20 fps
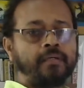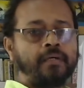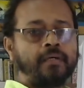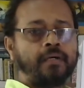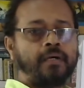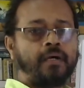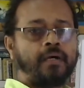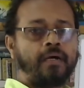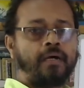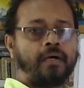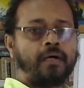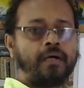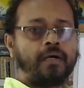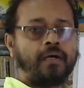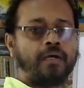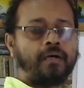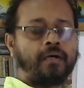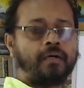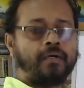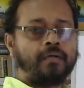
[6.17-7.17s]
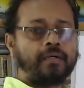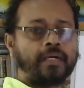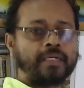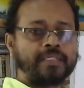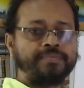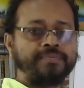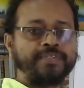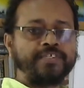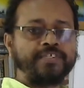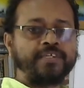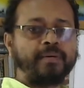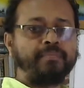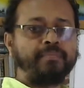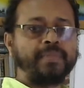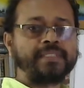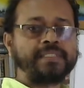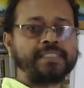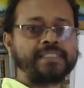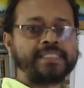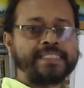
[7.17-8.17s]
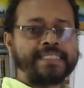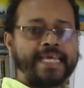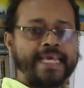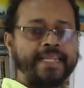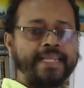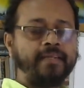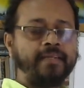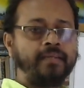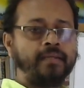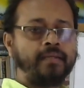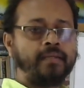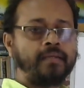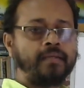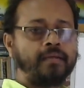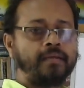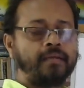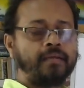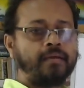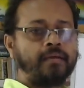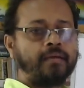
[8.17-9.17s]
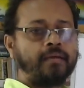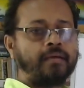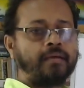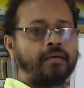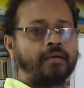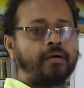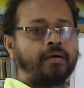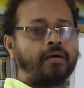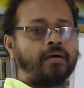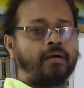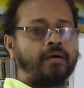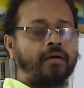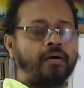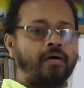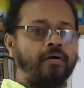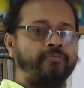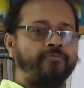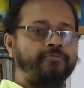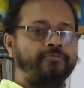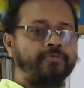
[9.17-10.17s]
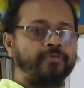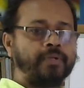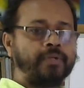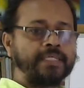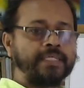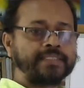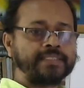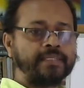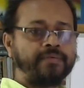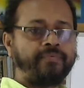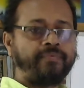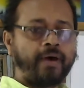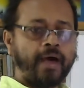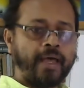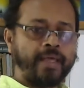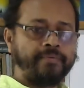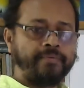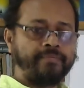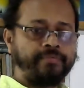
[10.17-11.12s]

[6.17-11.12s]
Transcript: activity number 10 of lesson 5.